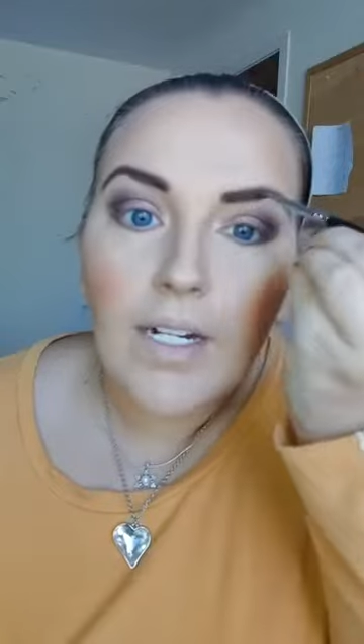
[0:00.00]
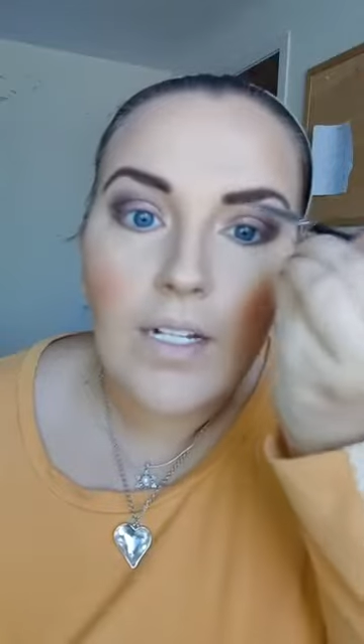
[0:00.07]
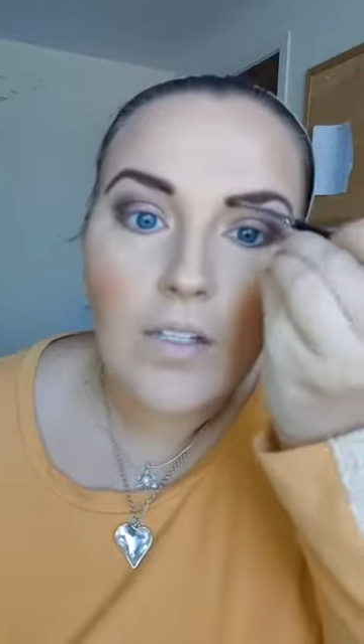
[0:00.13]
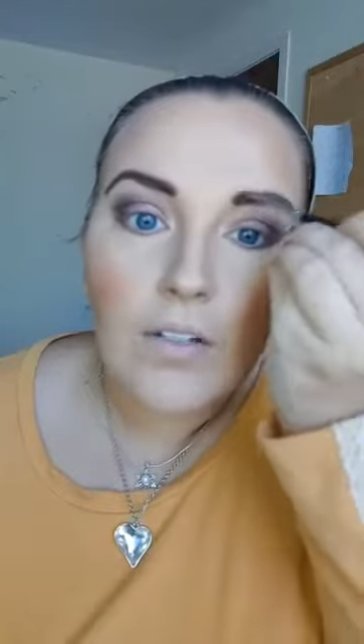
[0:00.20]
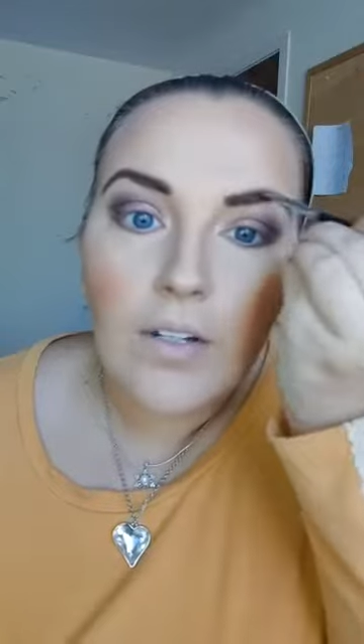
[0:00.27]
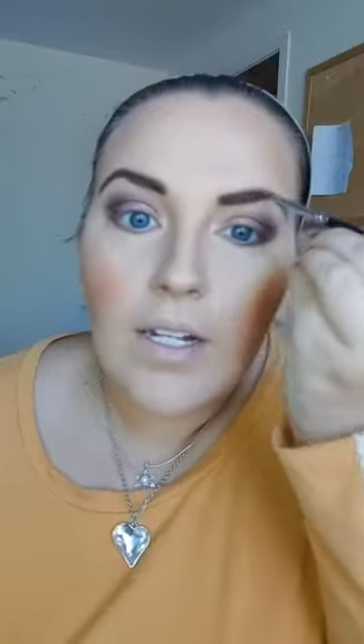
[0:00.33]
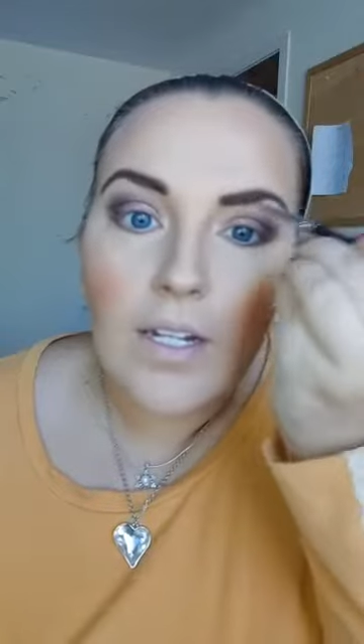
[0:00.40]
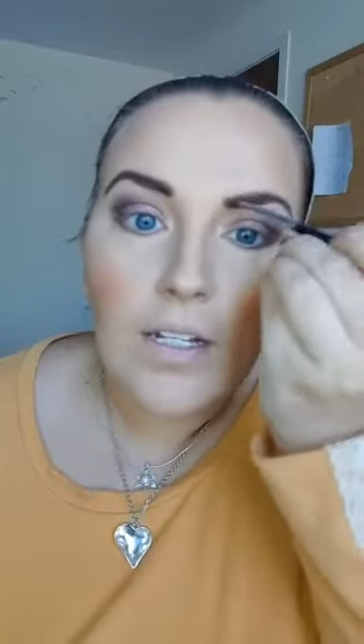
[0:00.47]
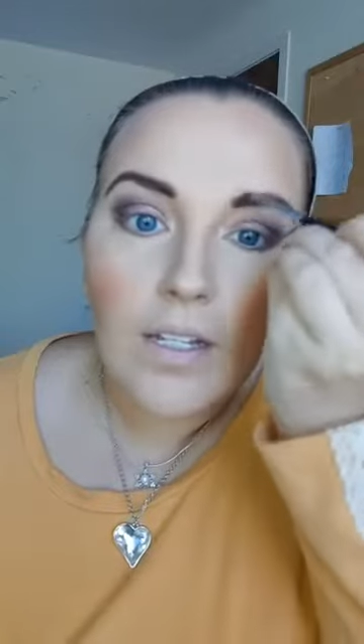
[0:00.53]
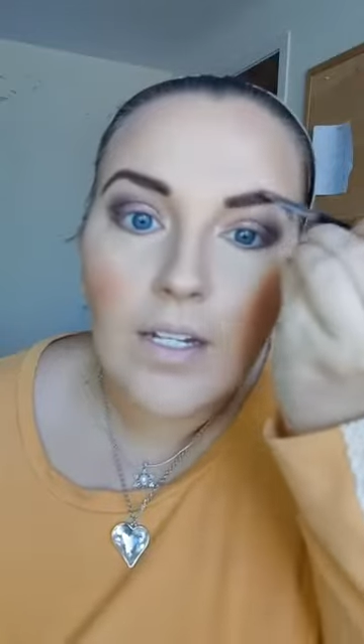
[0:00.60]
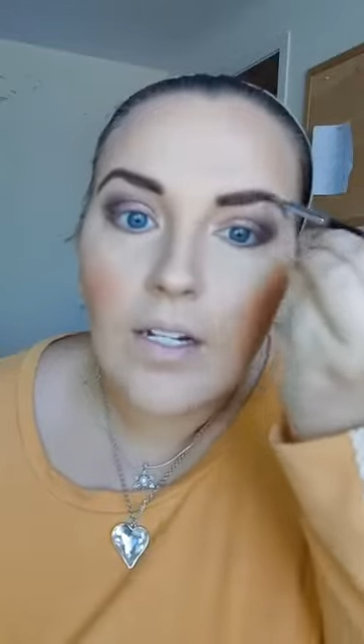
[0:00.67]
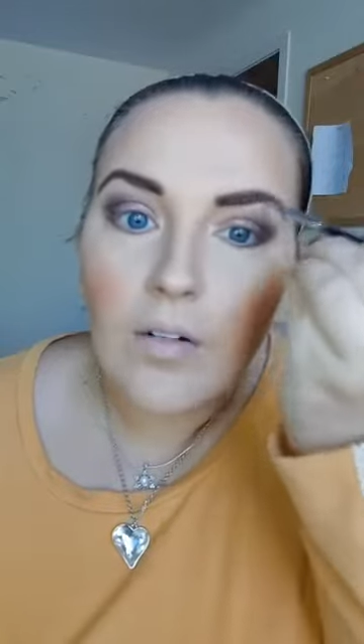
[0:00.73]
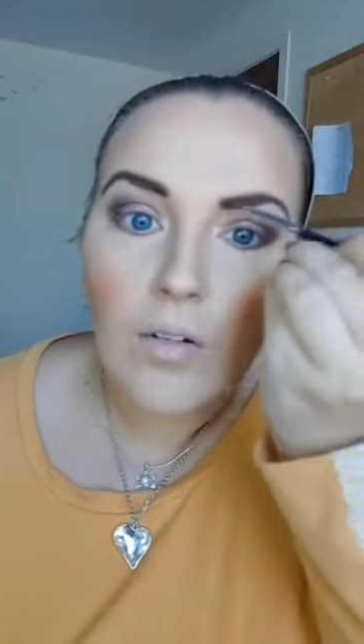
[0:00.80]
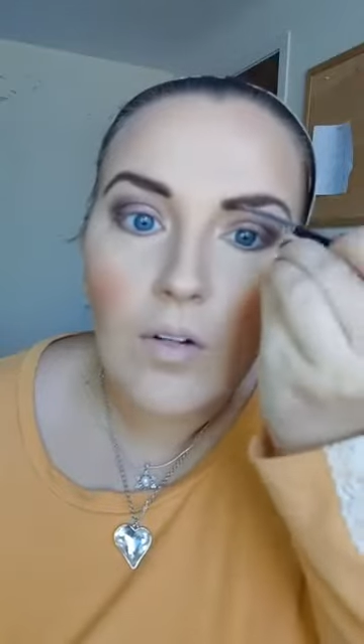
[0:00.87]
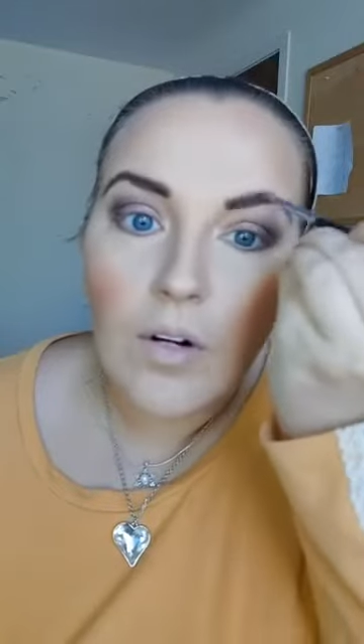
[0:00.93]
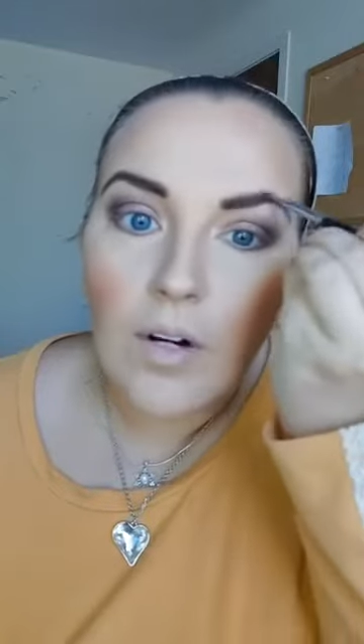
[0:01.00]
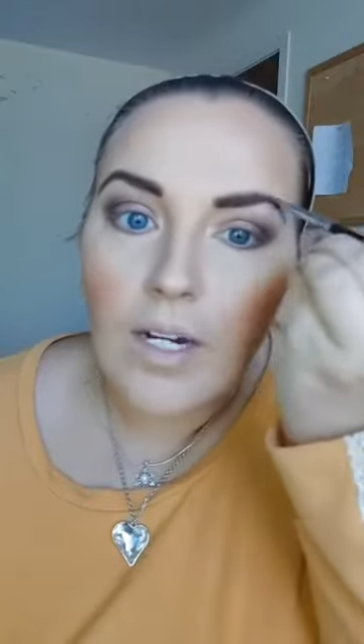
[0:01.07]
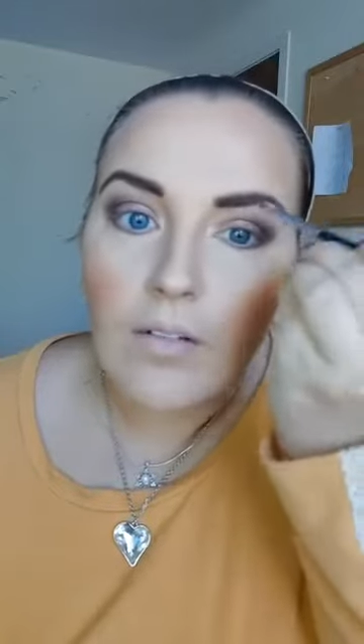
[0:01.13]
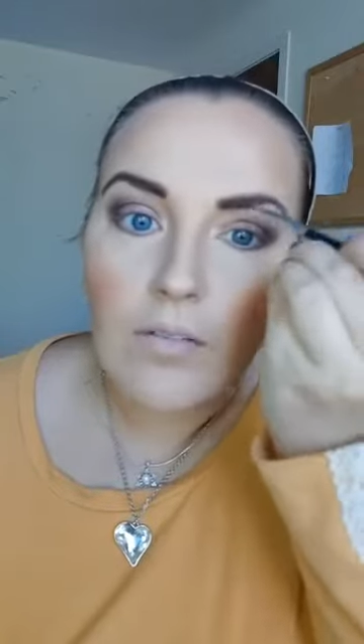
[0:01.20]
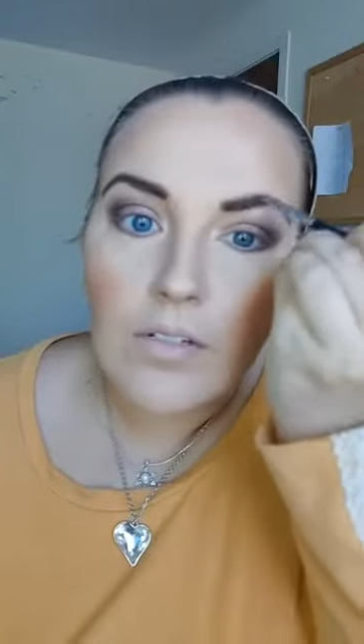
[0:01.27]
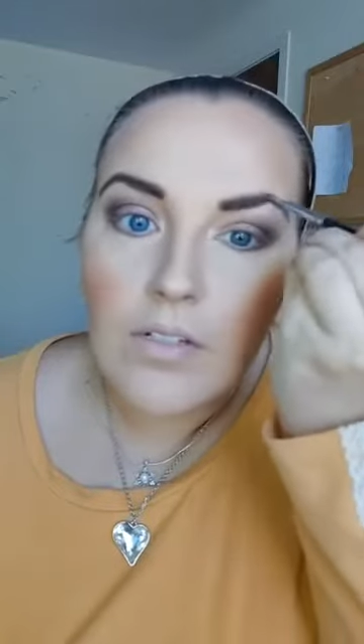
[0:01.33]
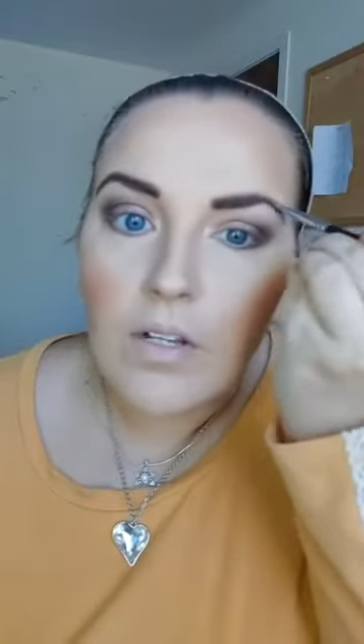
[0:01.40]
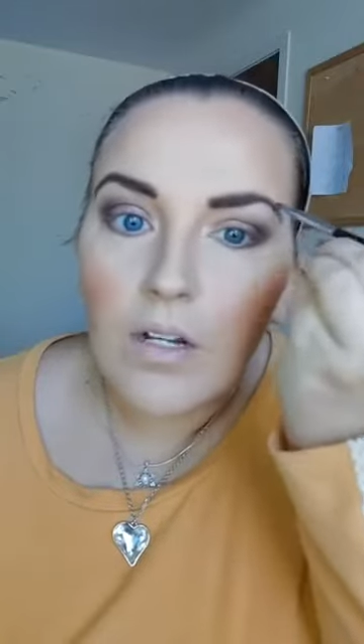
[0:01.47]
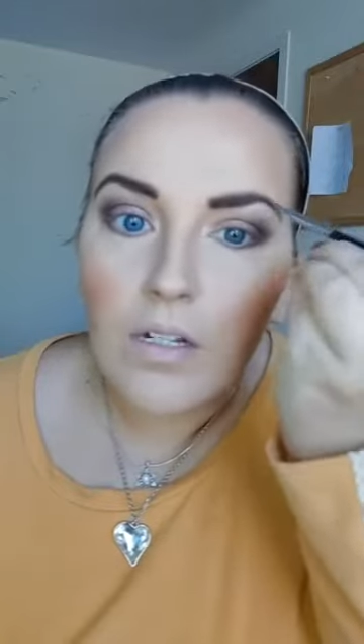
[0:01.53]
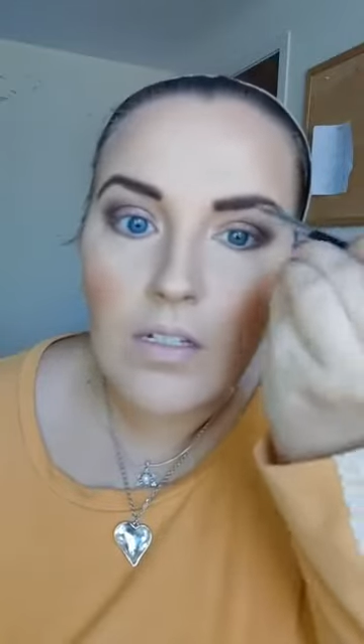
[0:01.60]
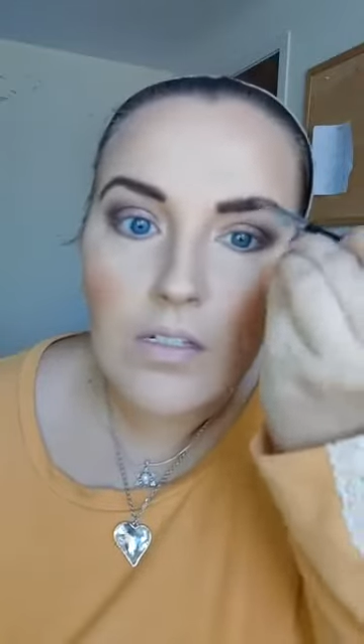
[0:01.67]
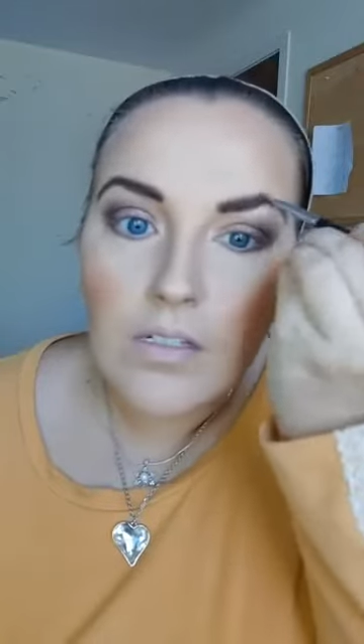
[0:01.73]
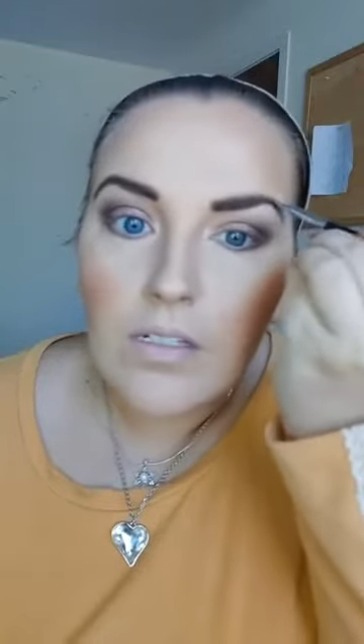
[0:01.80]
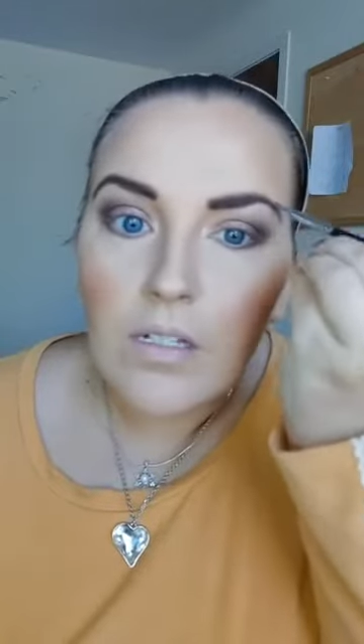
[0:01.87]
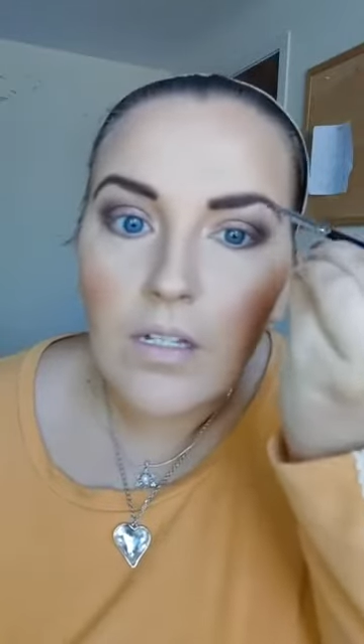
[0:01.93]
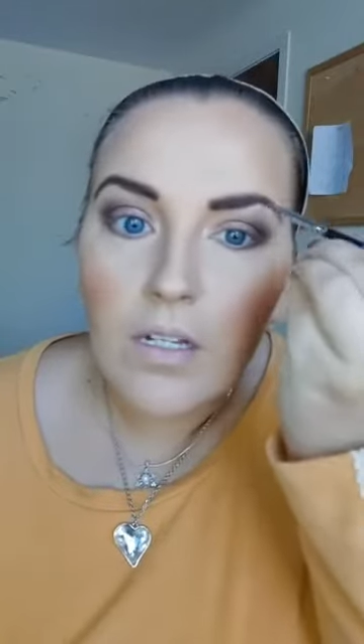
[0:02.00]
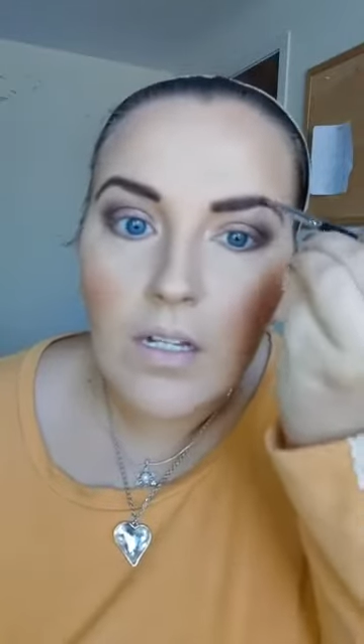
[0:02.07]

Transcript: and you get like great results.